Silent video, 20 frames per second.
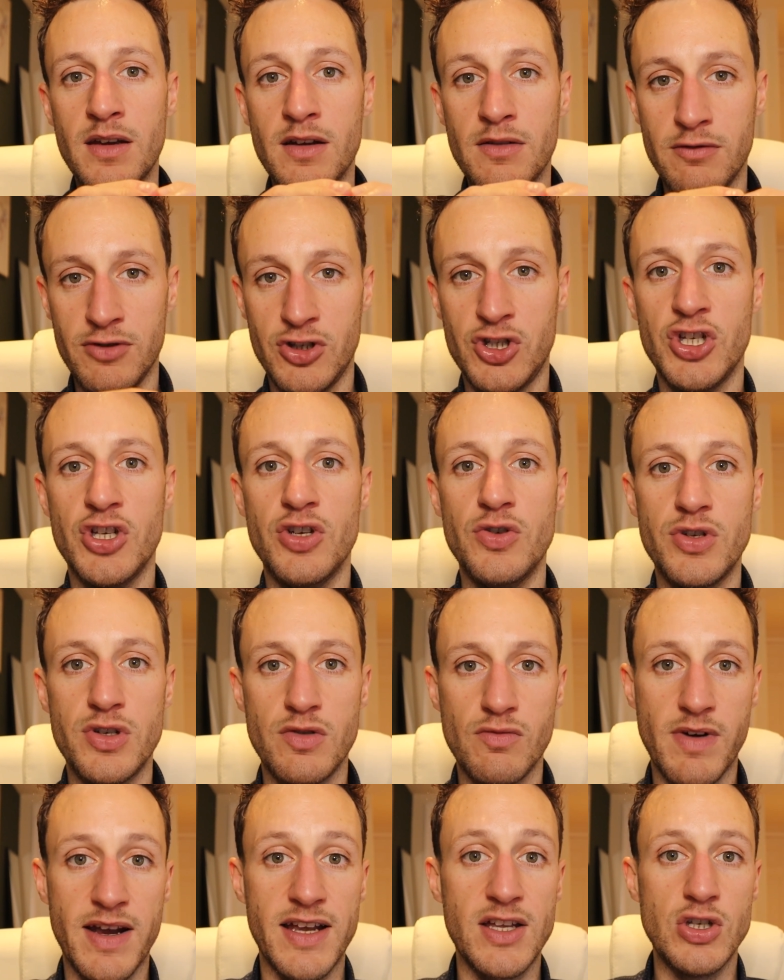
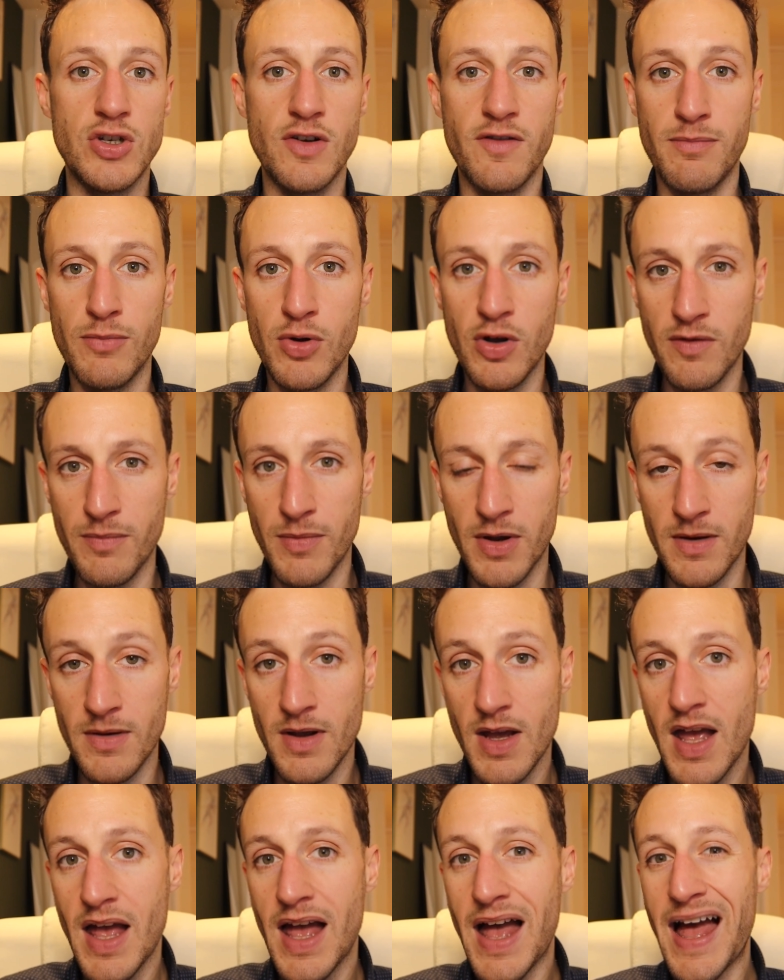reduced range of movement
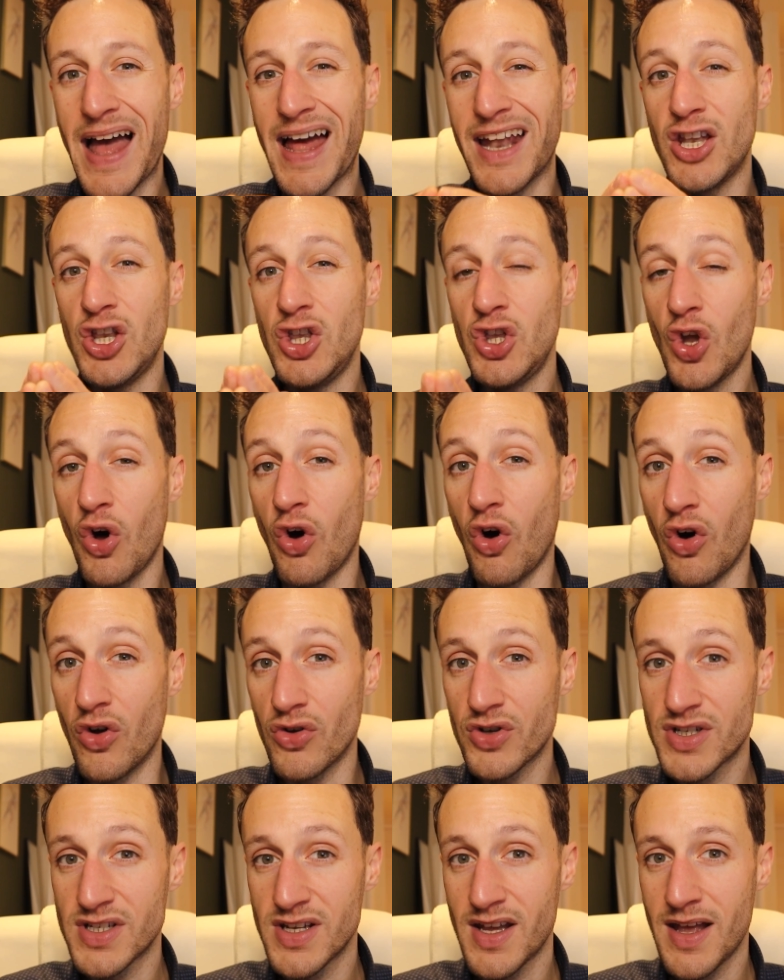and
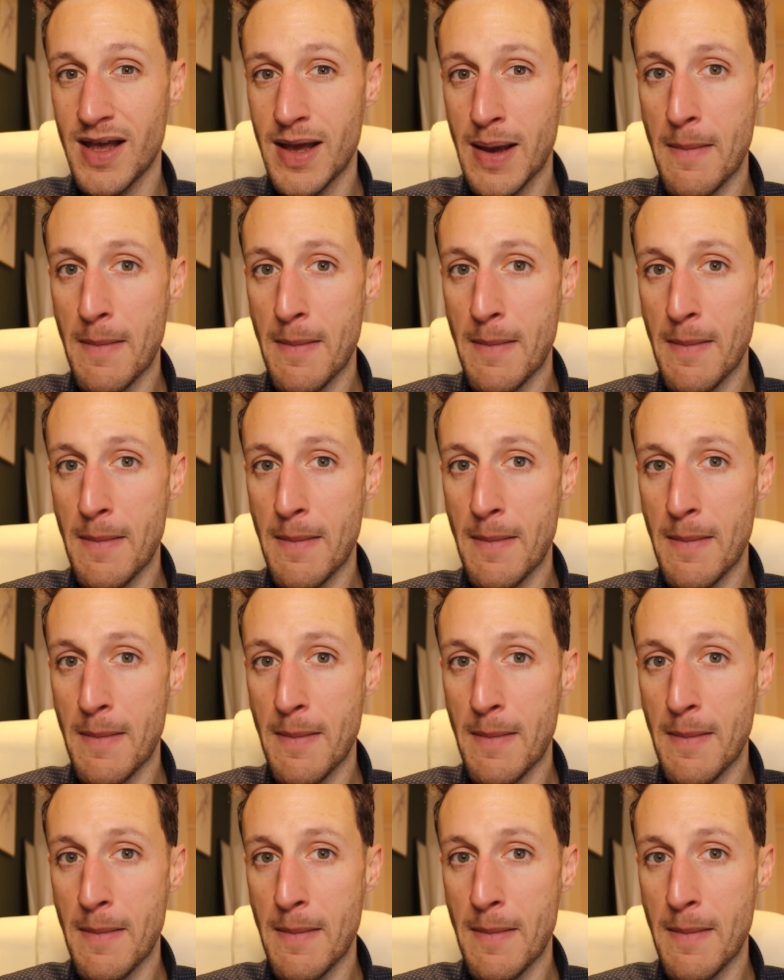not